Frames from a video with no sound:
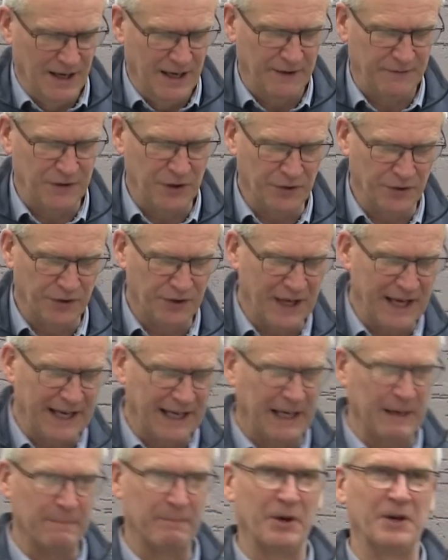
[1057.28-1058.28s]
If you
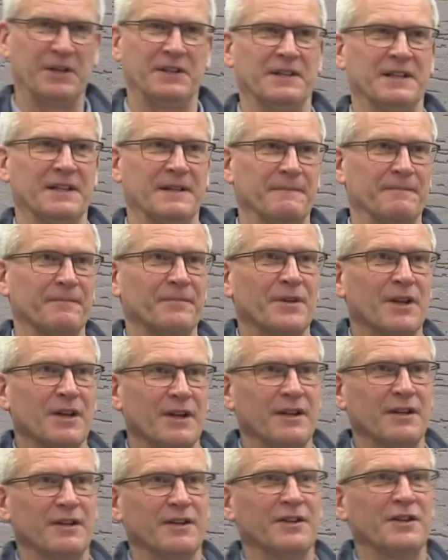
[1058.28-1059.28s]
think about
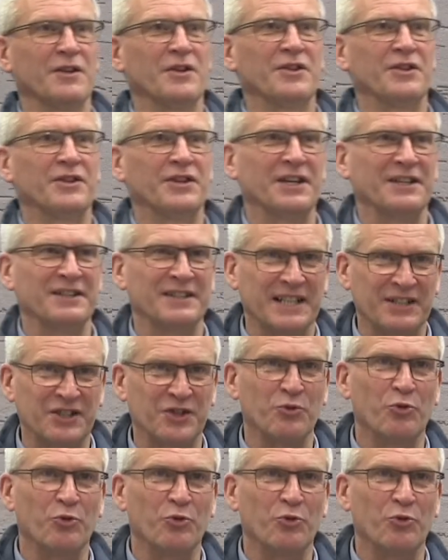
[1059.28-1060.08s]
this